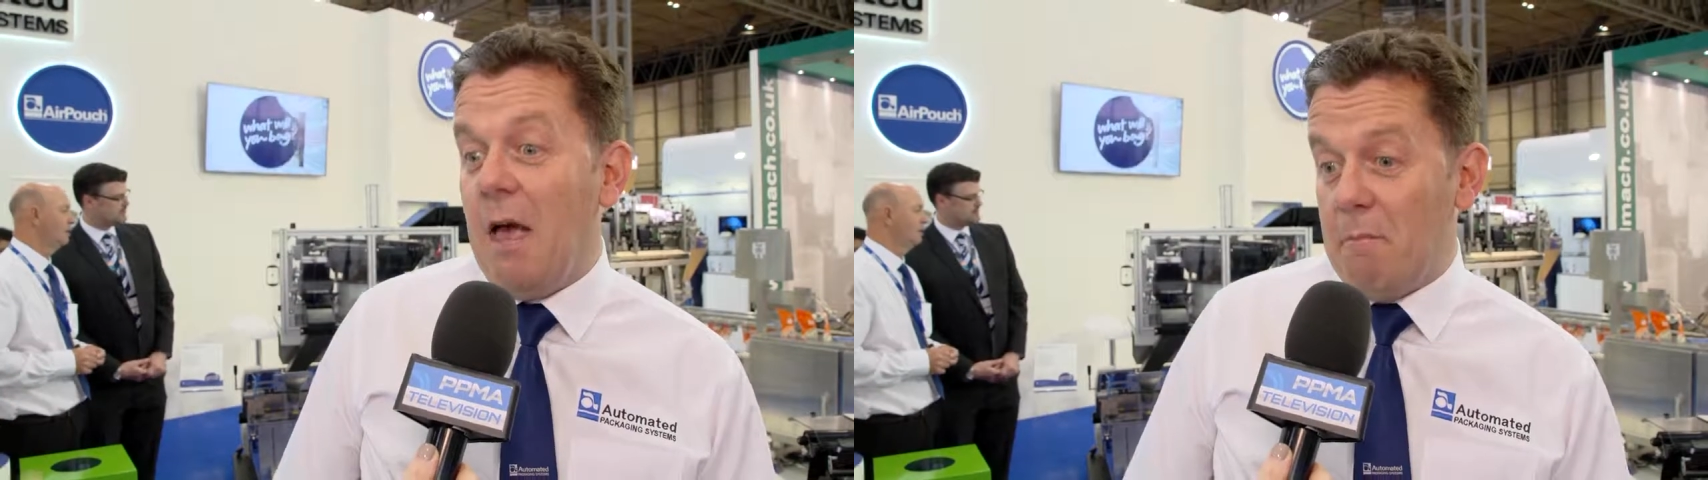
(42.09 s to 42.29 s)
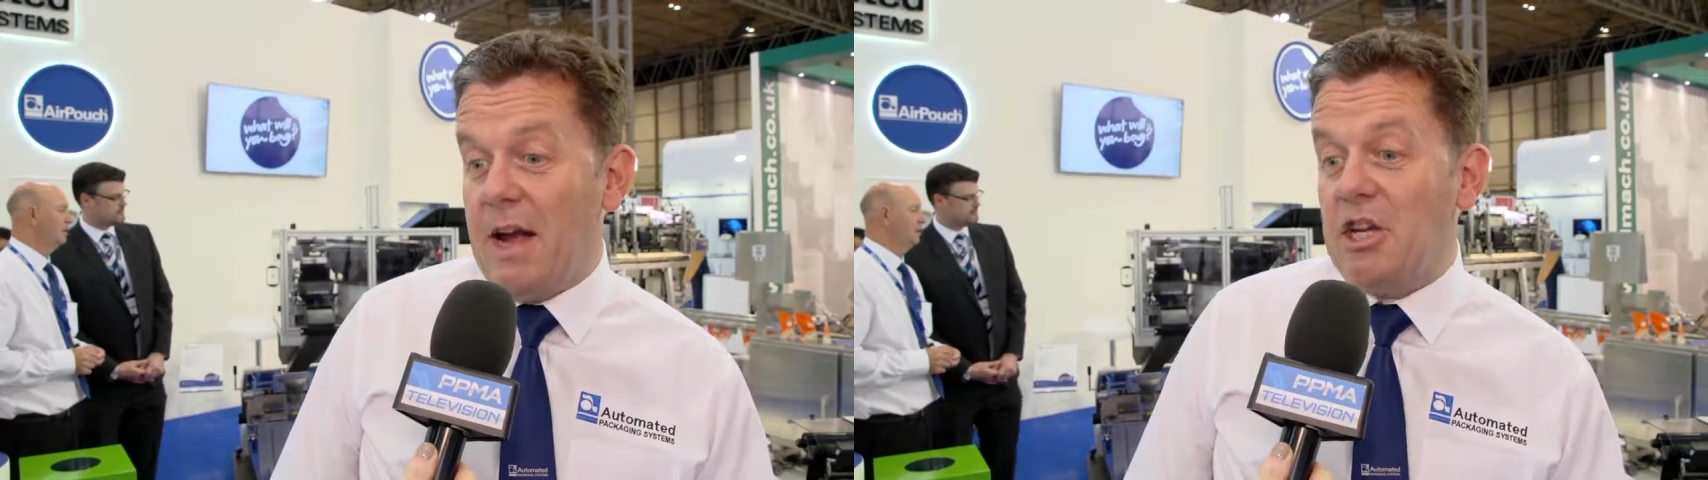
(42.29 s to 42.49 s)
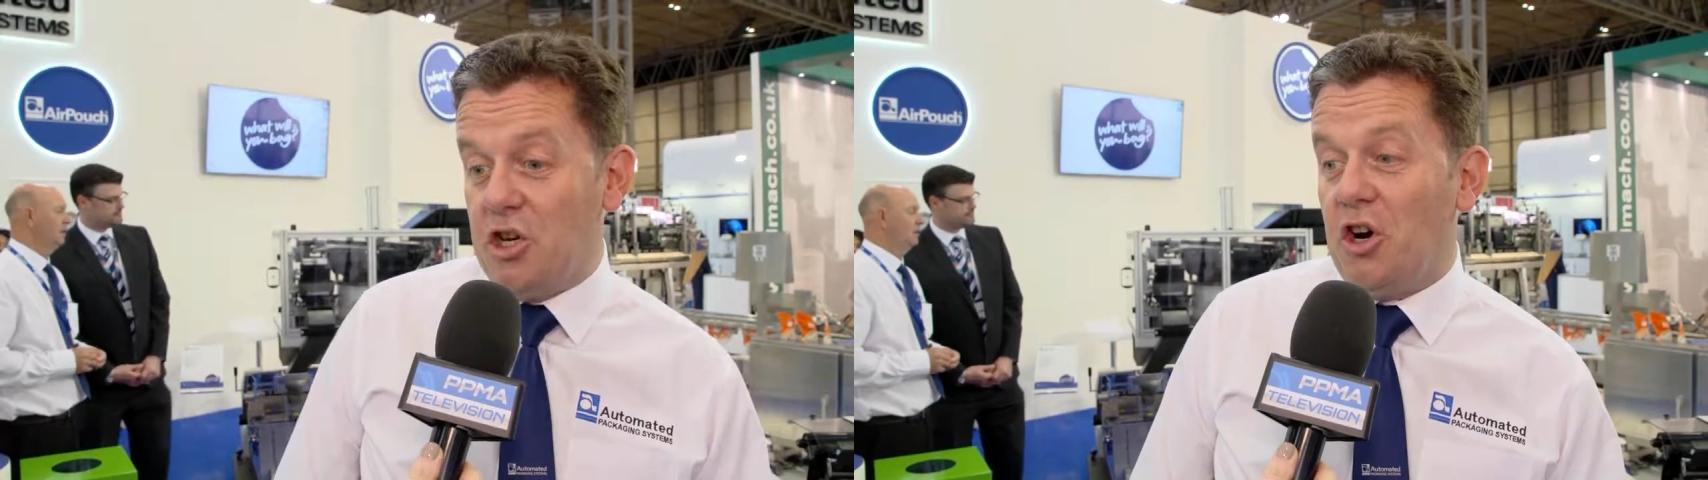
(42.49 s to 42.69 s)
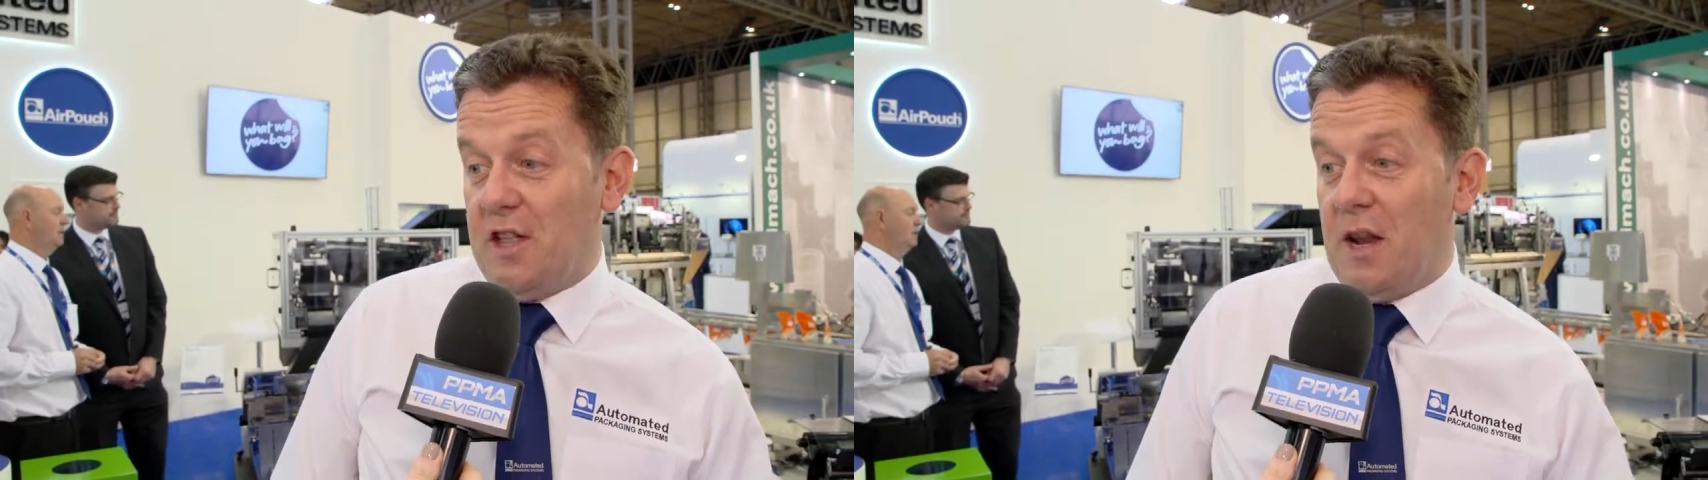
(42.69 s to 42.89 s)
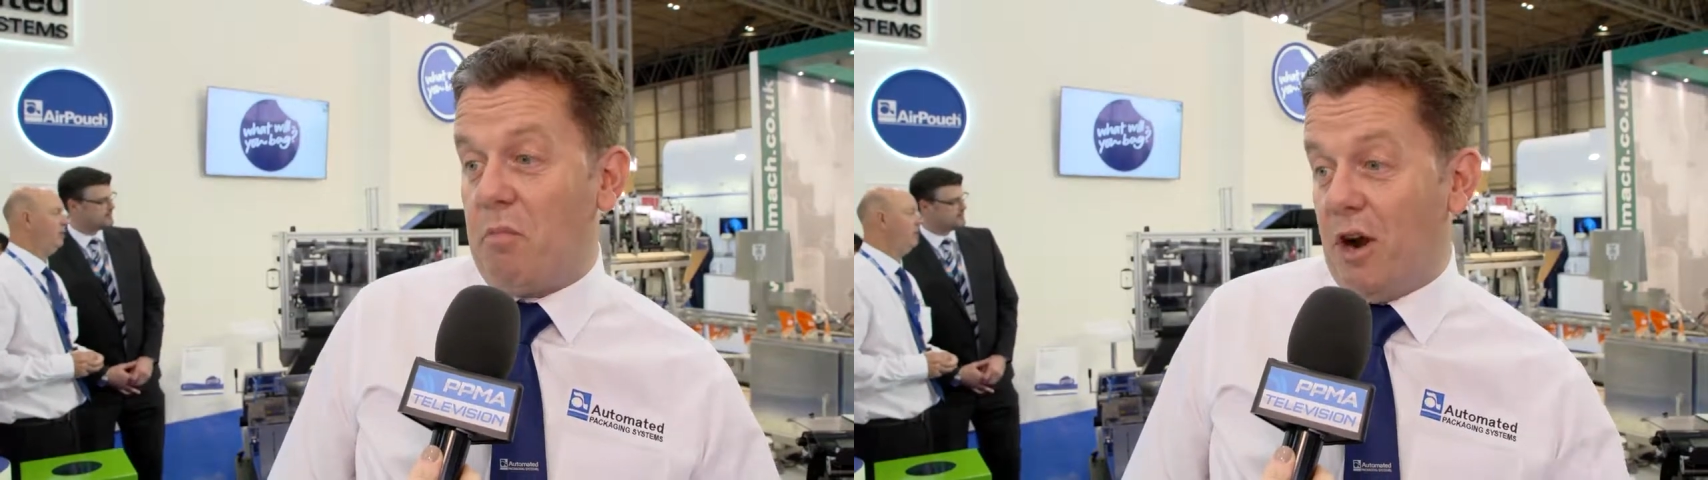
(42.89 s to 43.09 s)
make sure
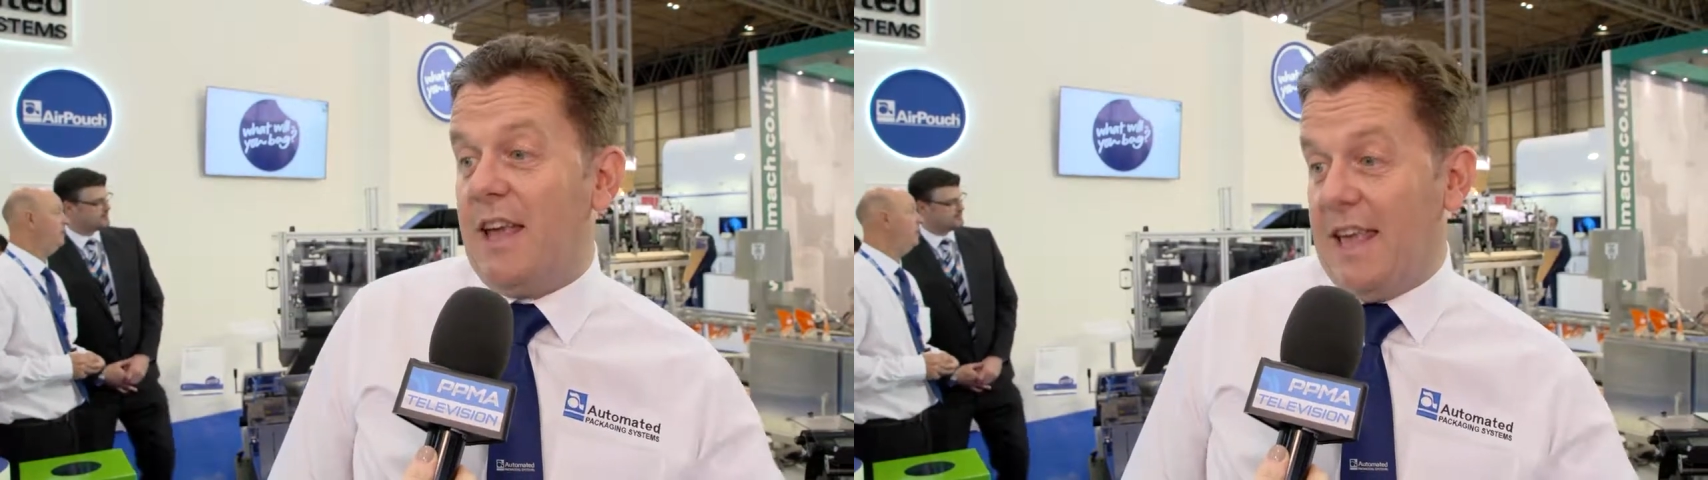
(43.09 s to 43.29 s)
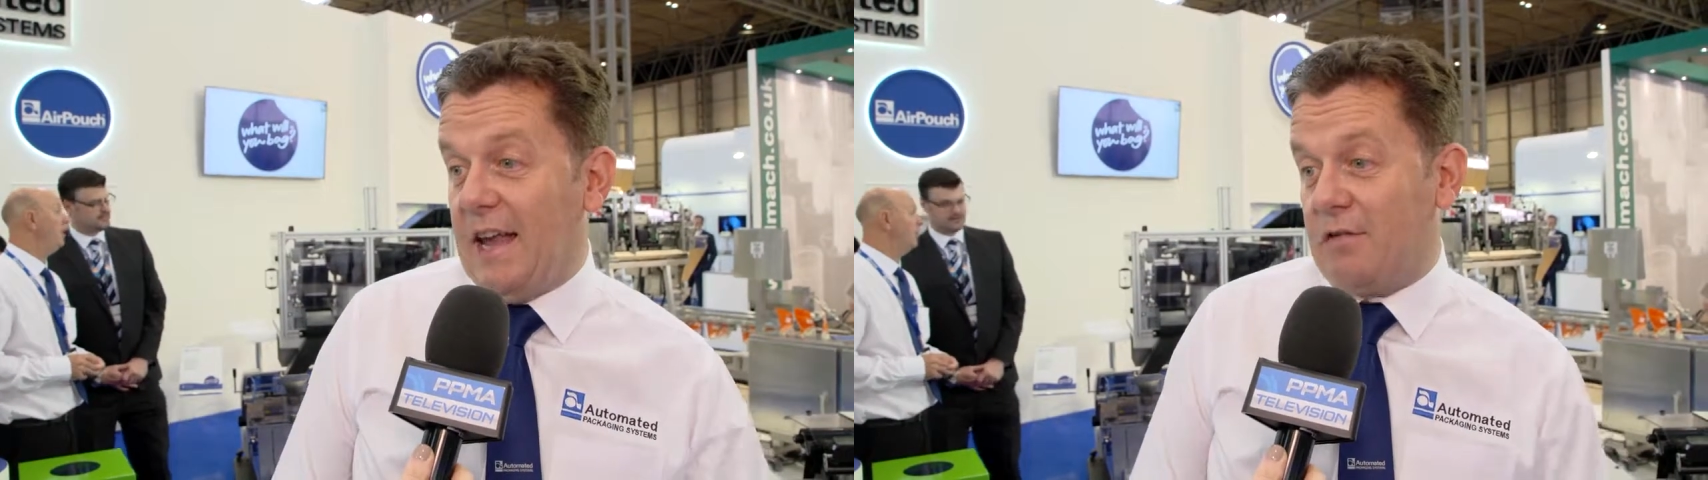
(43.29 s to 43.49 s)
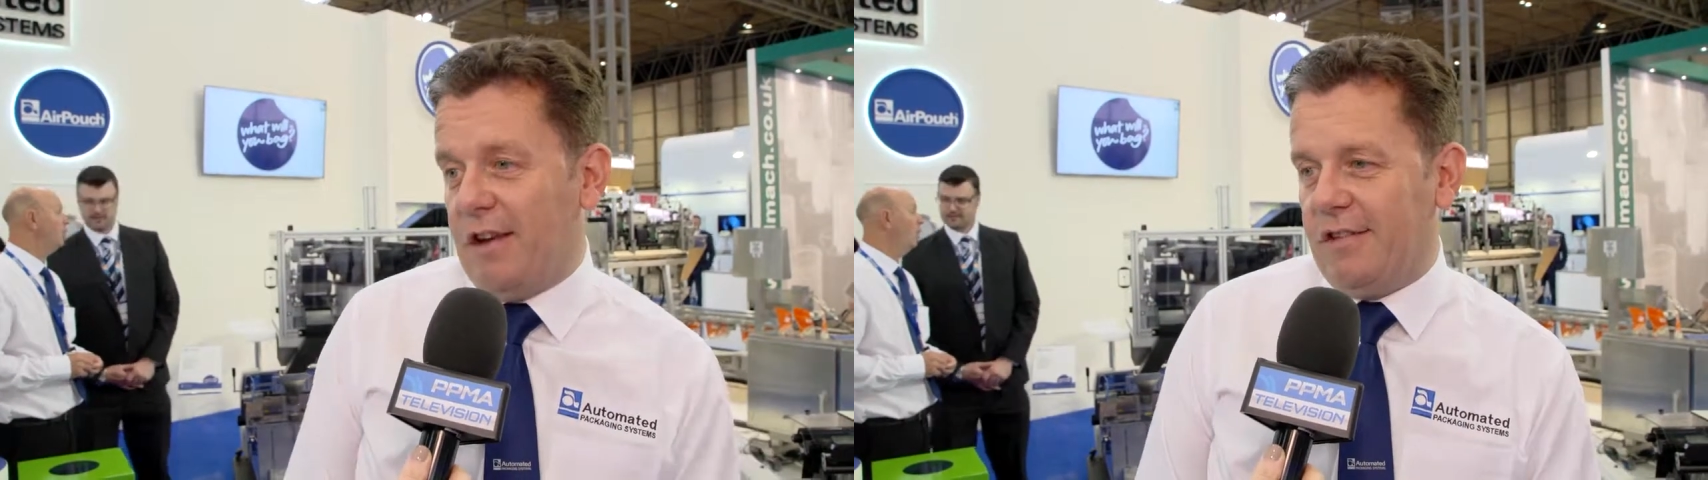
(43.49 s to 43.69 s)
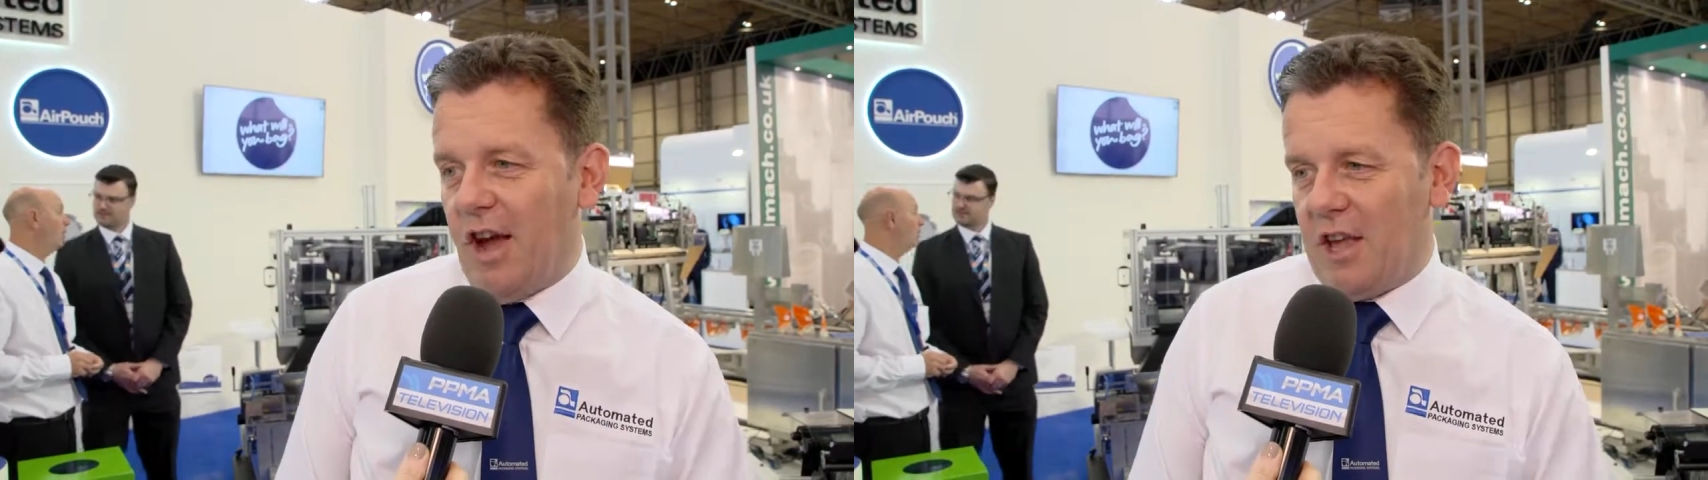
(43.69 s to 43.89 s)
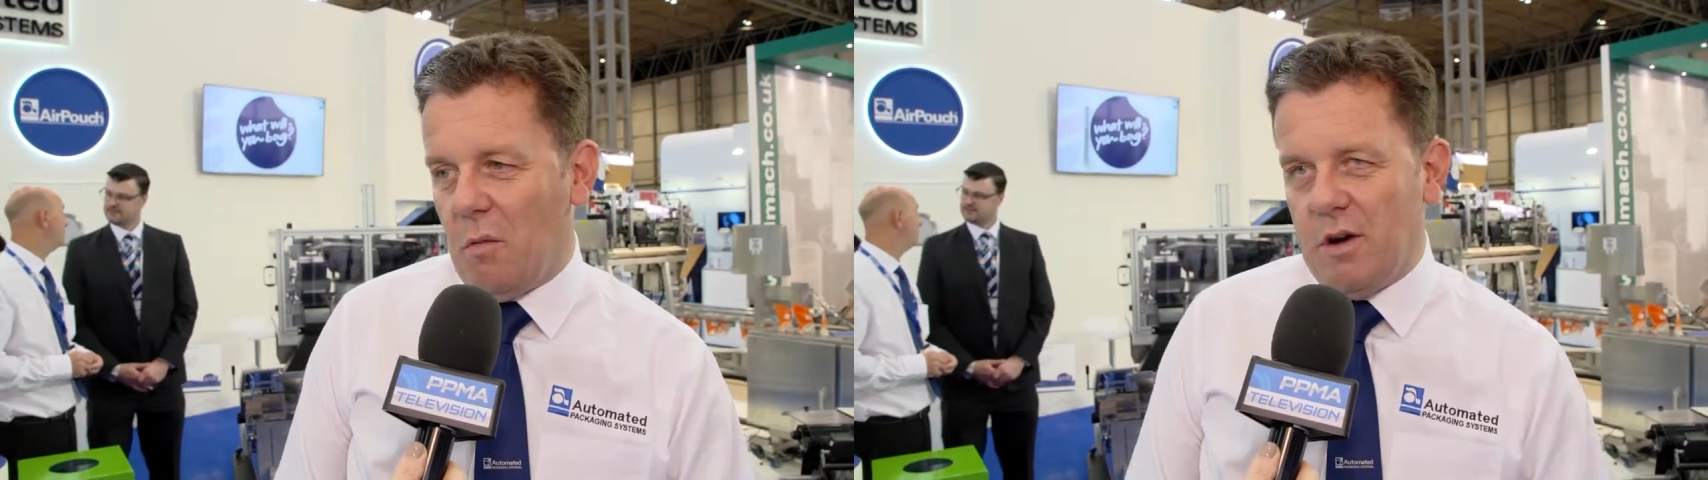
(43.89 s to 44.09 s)
that the product gets recycled,